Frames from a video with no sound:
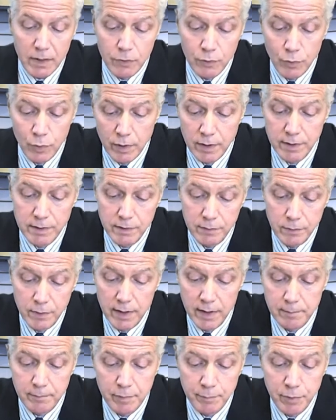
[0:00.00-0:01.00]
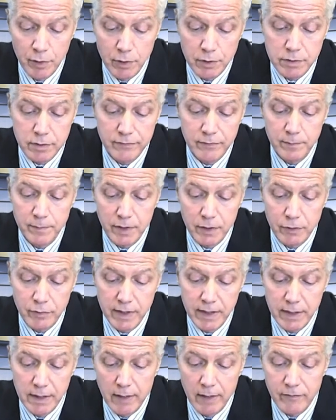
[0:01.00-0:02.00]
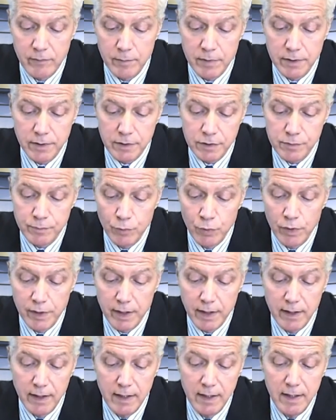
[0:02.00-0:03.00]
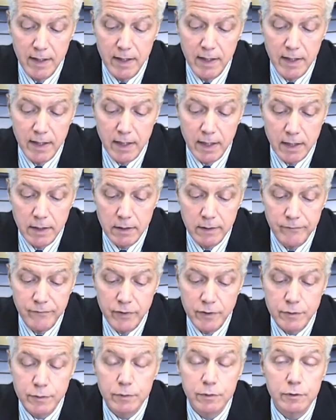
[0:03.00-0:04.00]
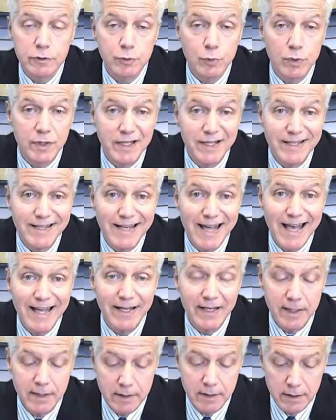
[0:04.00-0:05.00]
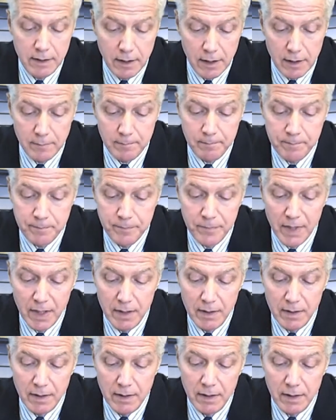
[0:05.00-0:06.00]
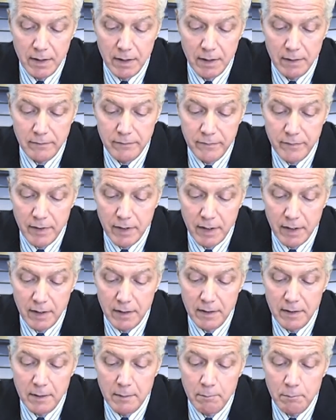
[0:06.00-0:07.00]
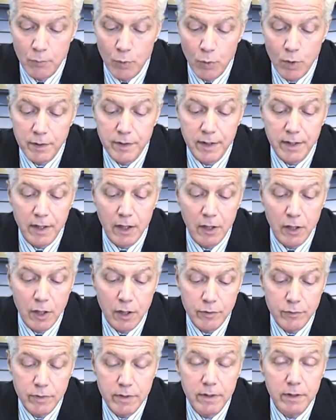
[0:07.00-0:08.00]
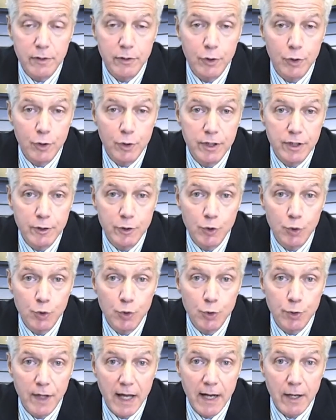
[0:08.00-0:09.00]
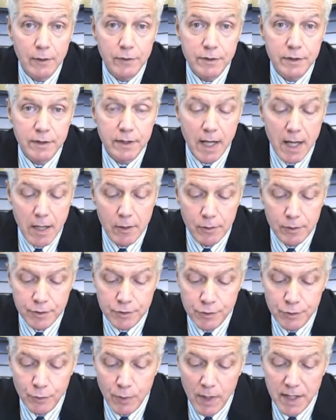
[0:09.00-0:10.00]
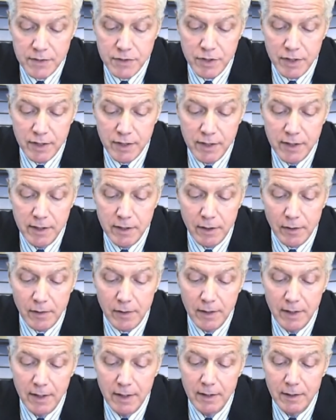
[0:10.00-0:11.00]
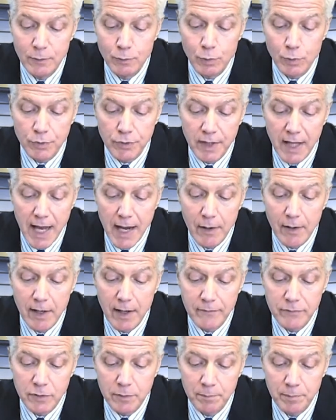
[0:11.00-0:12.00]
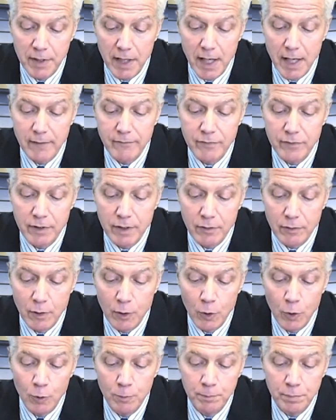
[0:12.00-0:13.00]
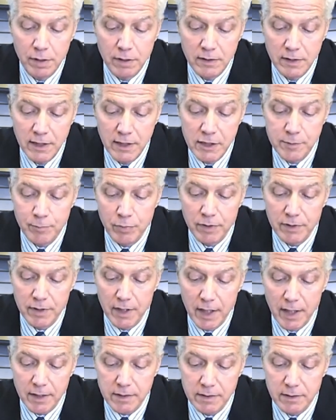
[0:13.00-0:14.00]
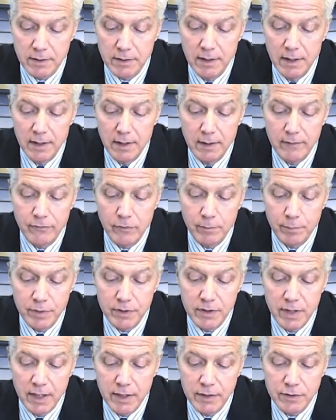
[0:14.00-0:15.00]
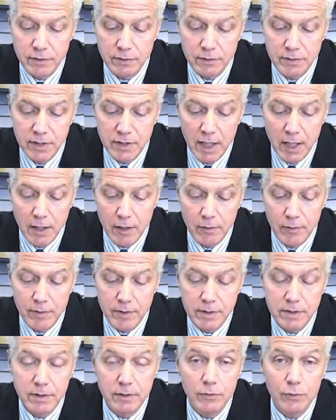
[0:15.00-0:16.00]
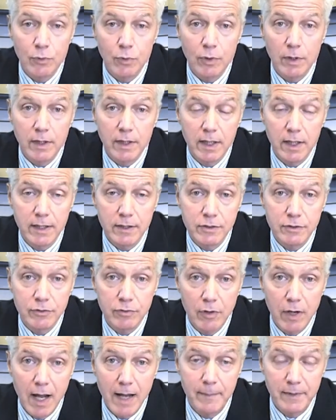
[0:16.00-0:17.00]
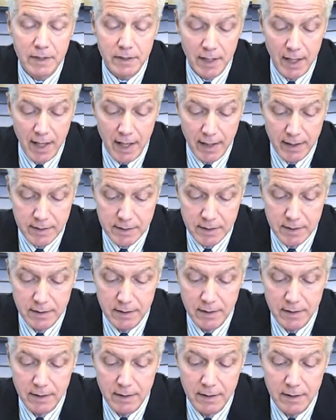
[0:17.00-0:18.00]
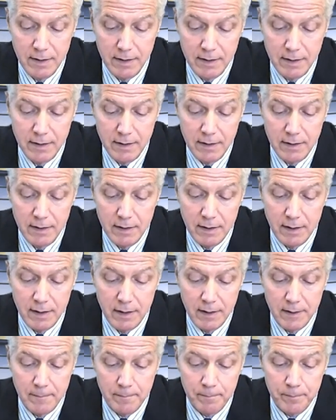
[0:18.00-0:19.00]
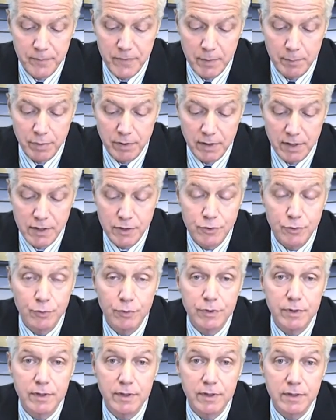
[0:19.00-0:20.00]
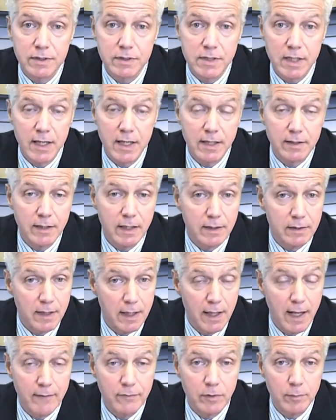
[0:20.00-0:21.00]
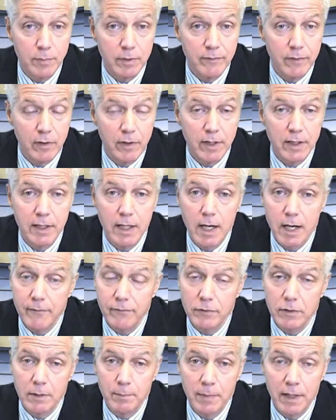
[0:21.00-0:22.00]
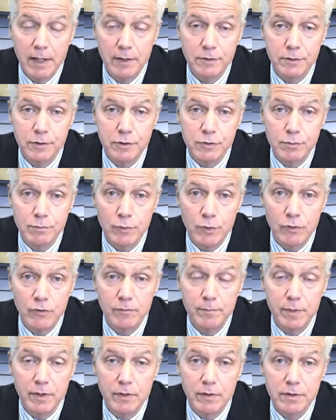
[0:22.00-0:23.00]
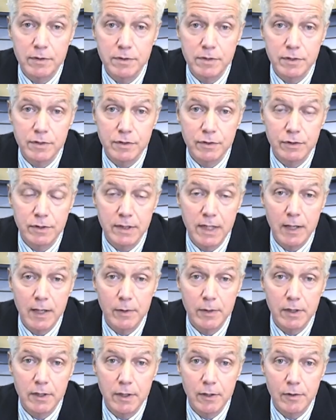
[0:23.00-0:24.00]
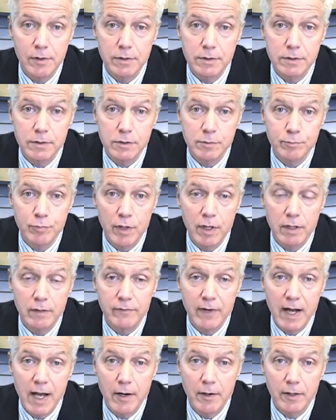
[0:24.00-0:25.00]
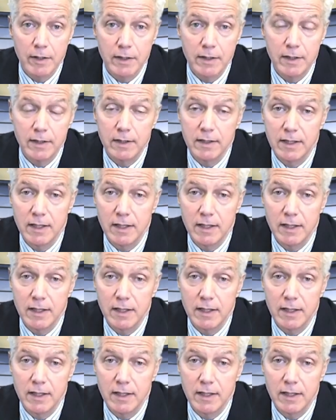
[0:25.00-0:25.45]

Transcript: According to a proposal from the Greek government this morning, individuals with a net income of more than $132,000 U.S. a year will now have to pay for their own police protection from potential terrorist and organized crime attacks. The police union is saying that they have to be very careful about this move because this could now encourage the spread of anarchy,